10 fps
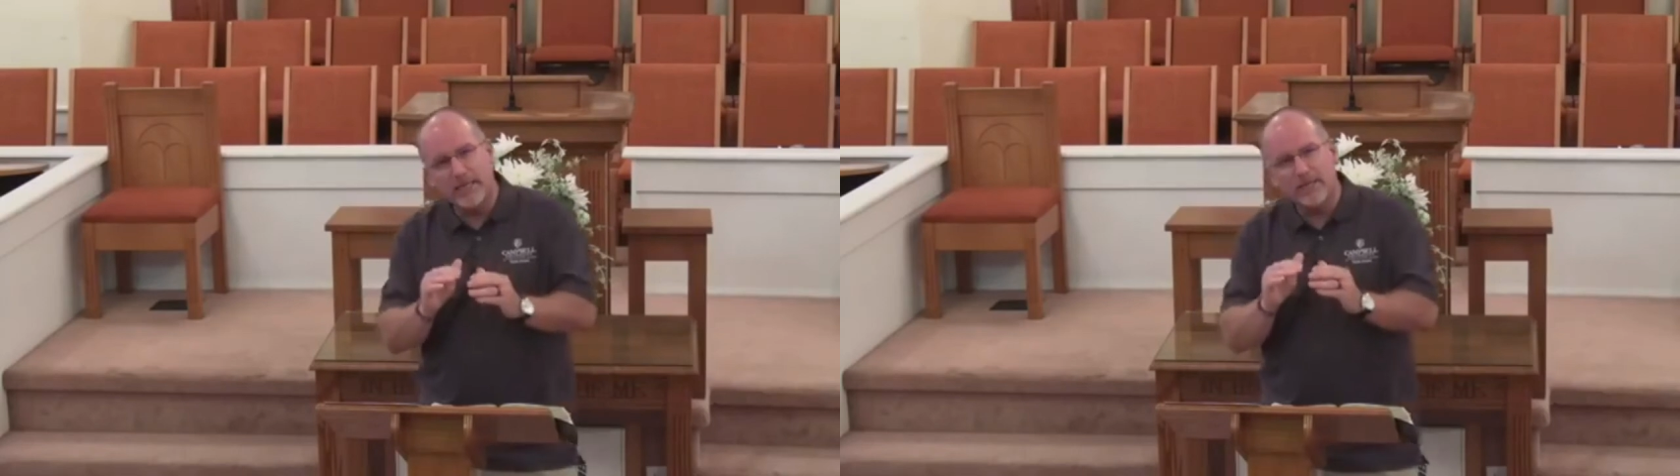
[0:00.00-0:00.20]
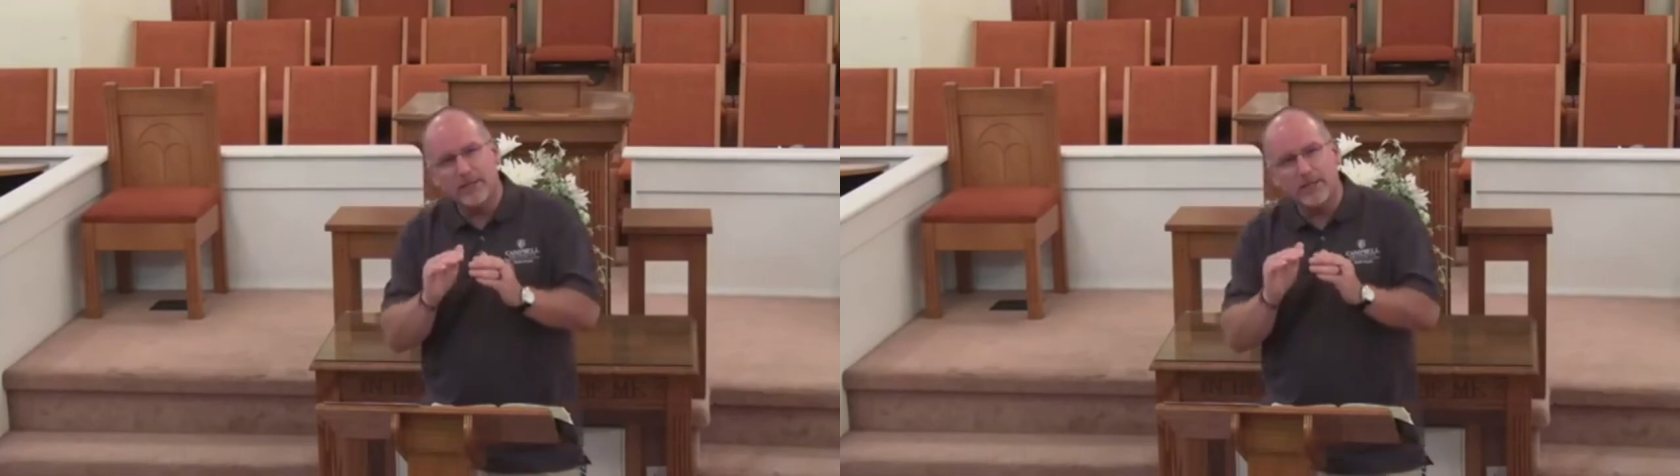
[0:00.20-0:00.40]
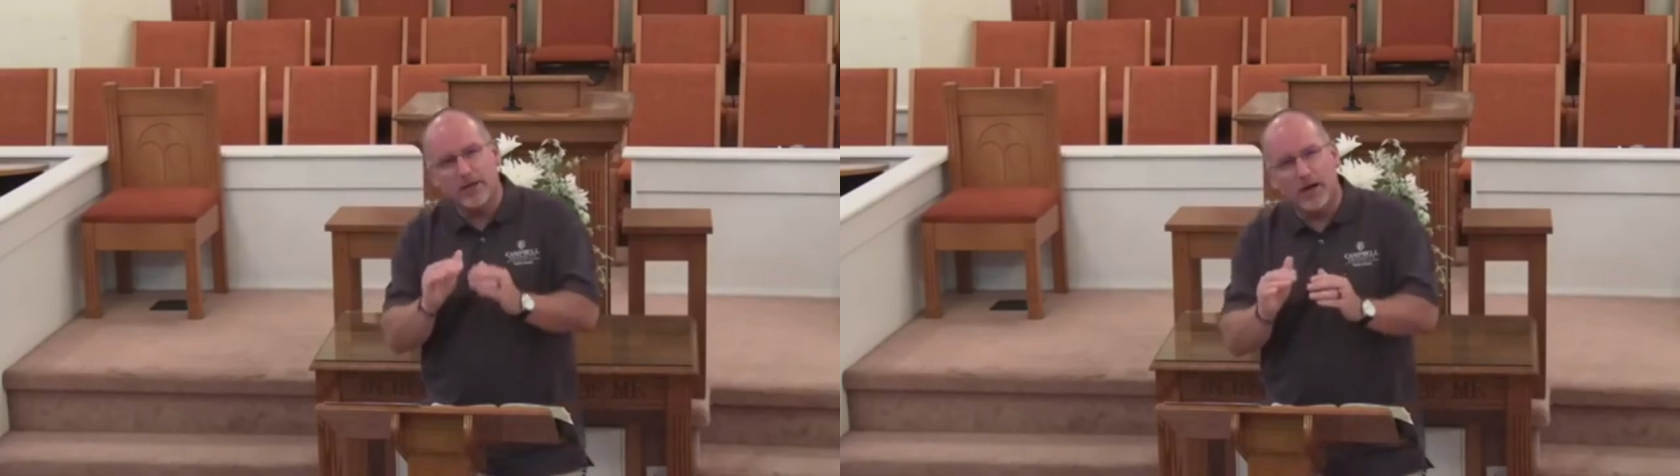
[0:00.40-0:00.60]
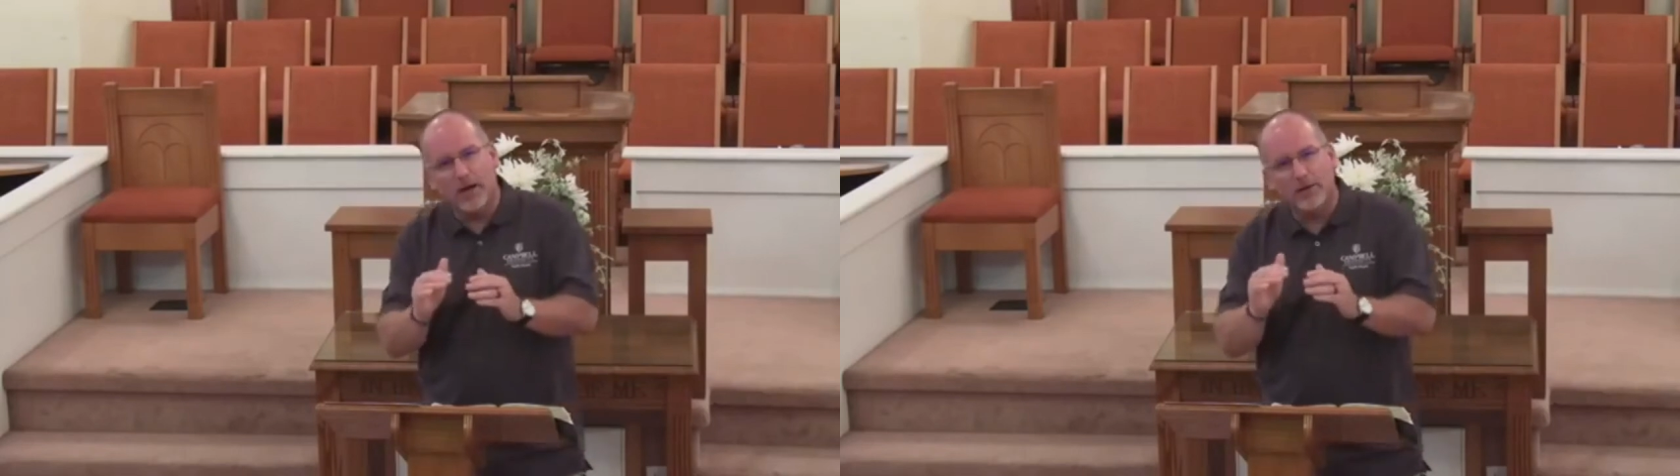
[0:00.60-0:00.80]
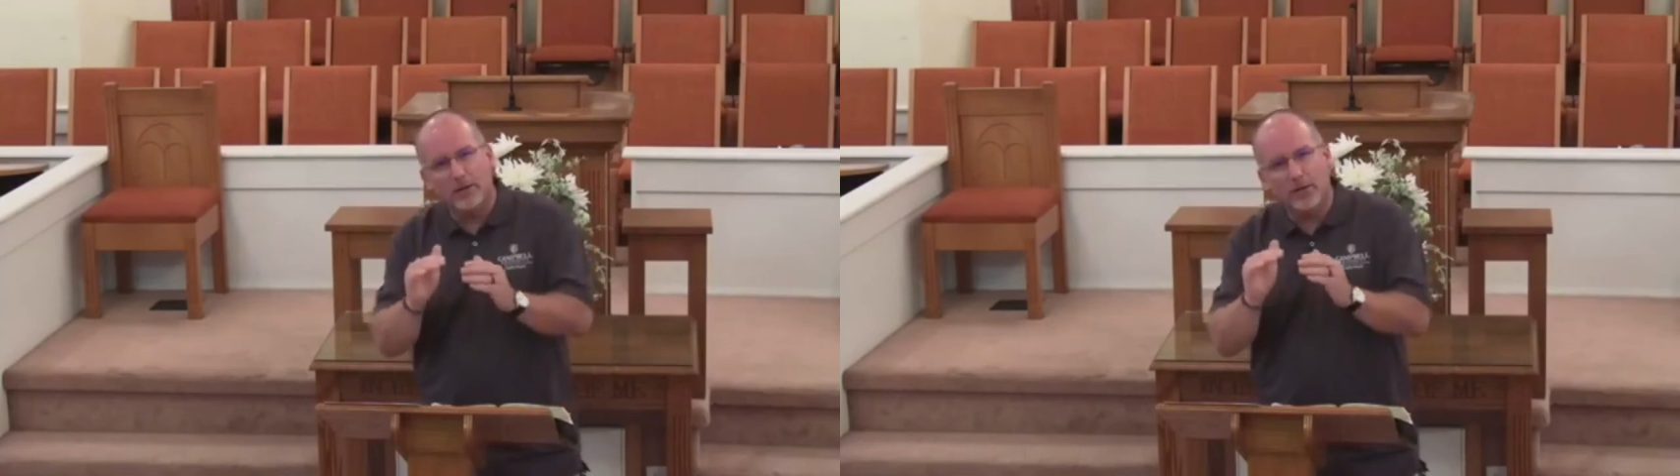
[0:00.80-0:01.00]

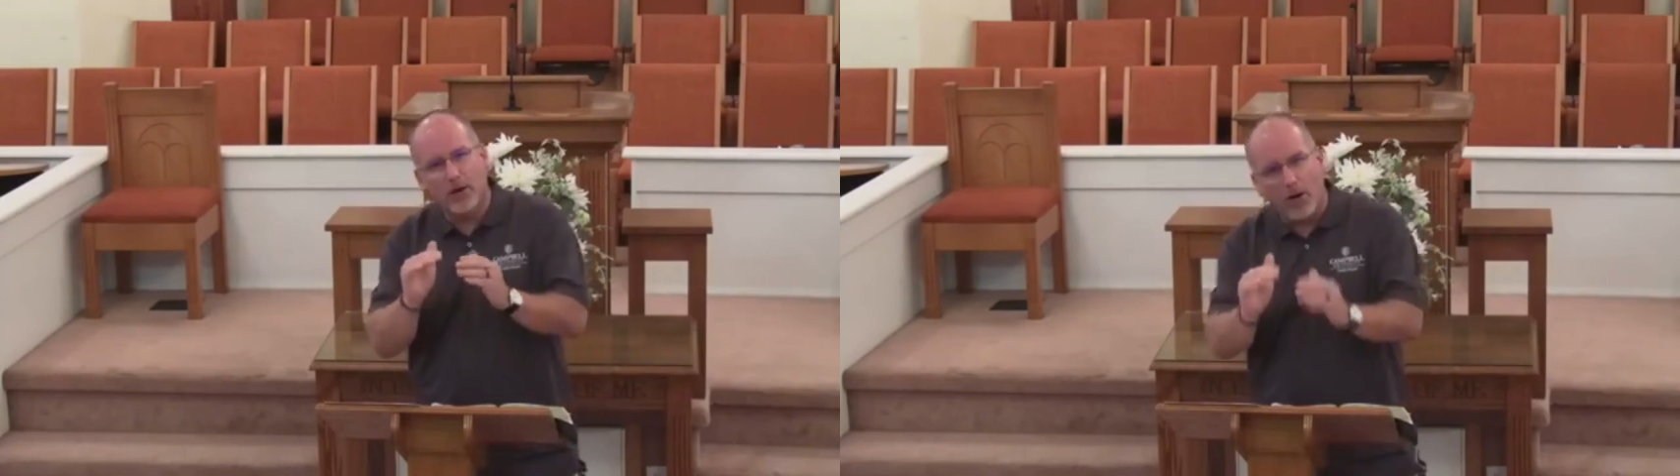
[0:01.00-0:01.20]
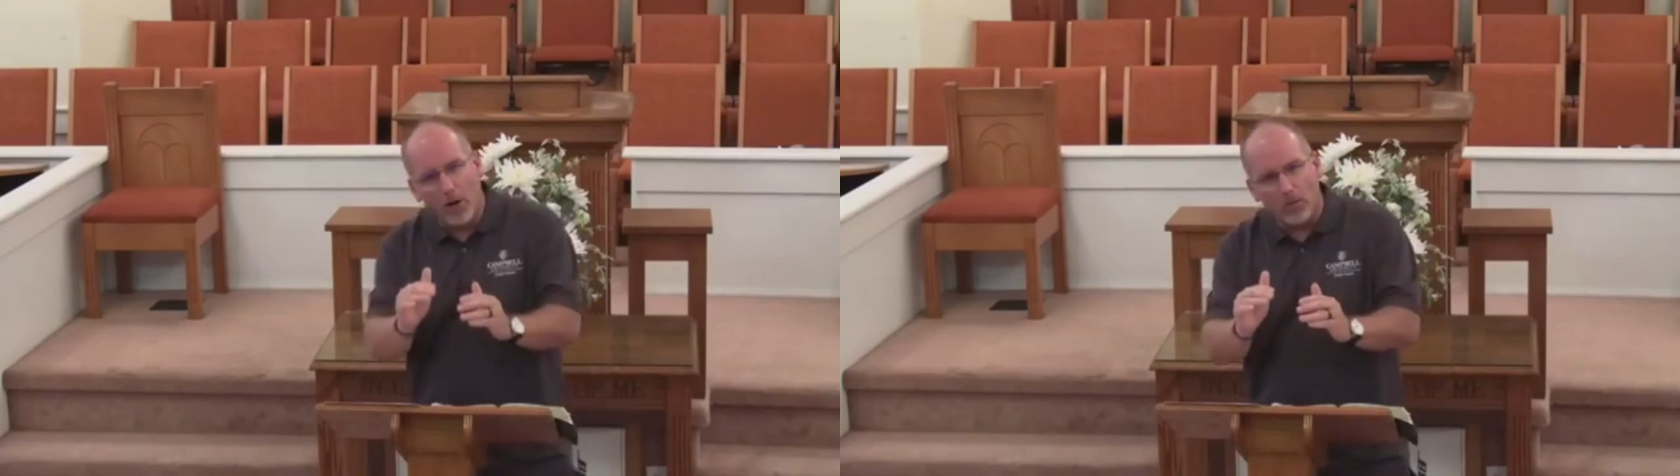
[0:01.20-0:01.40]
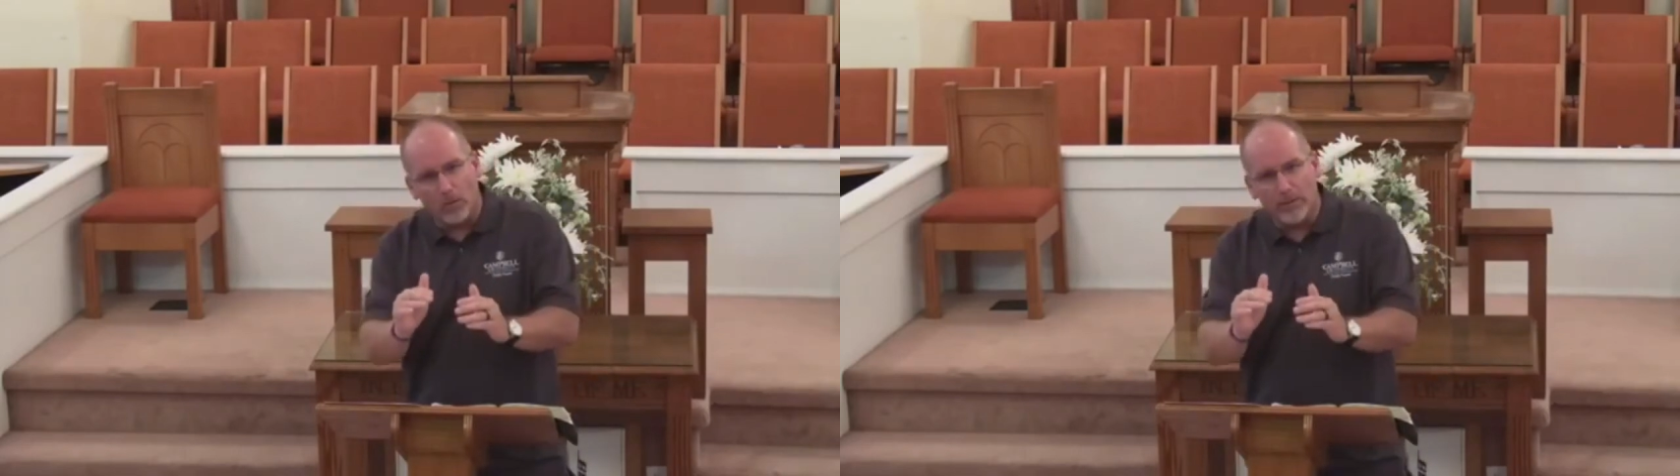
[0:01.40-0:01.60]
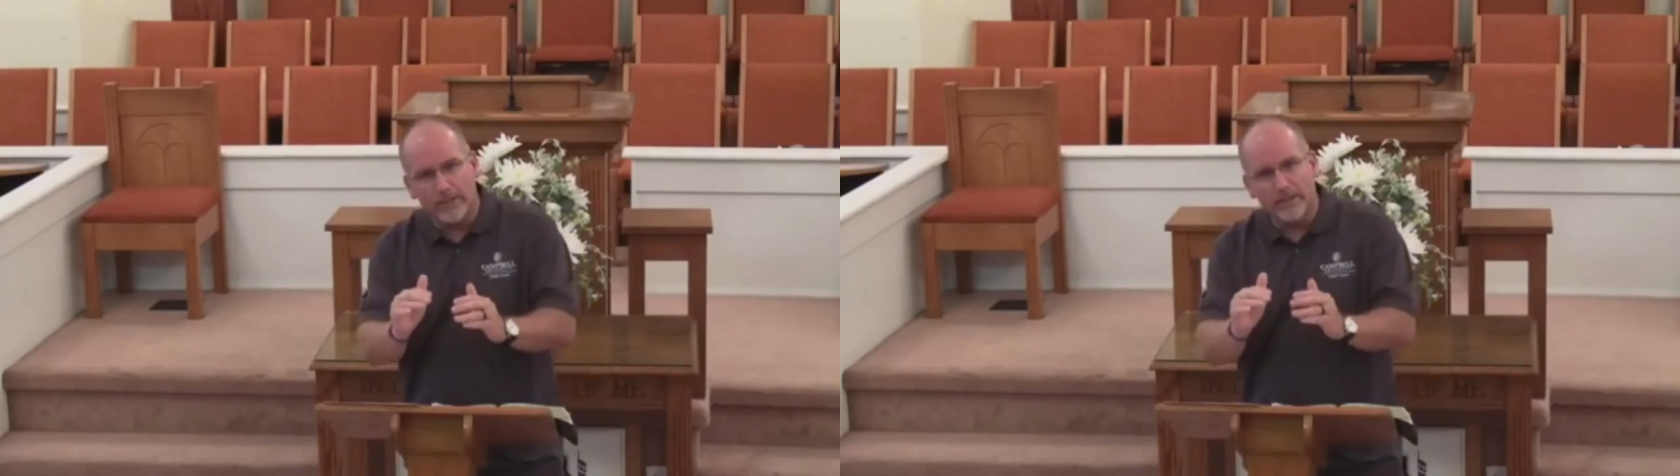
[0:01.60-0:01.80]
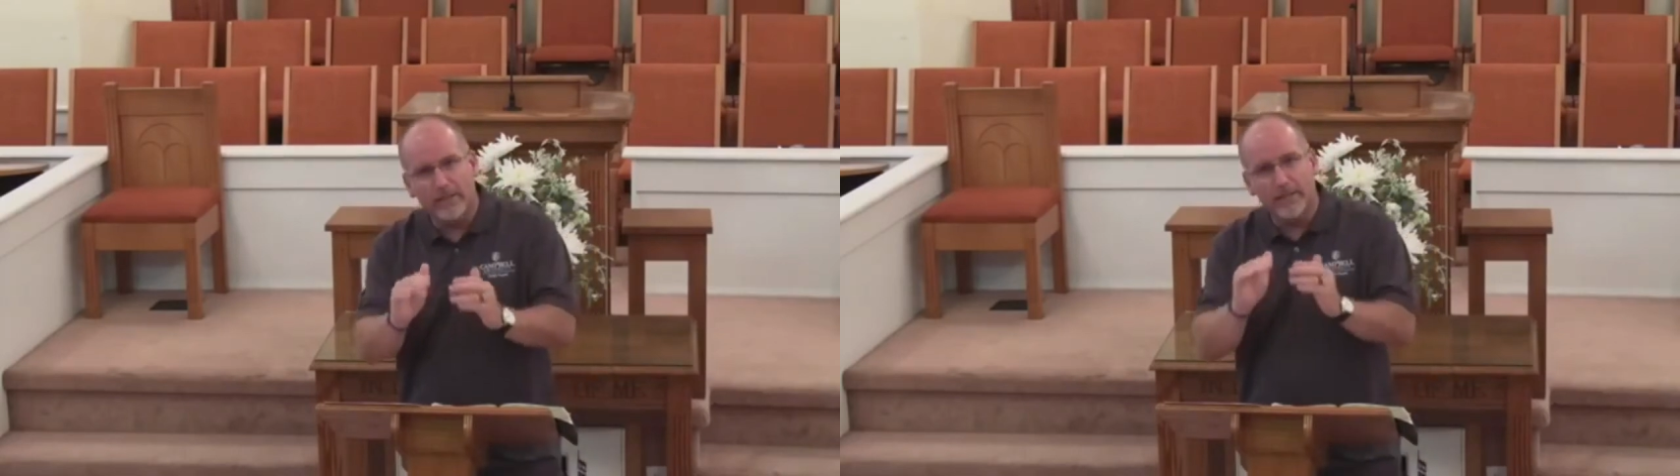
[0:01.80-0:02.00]
God calling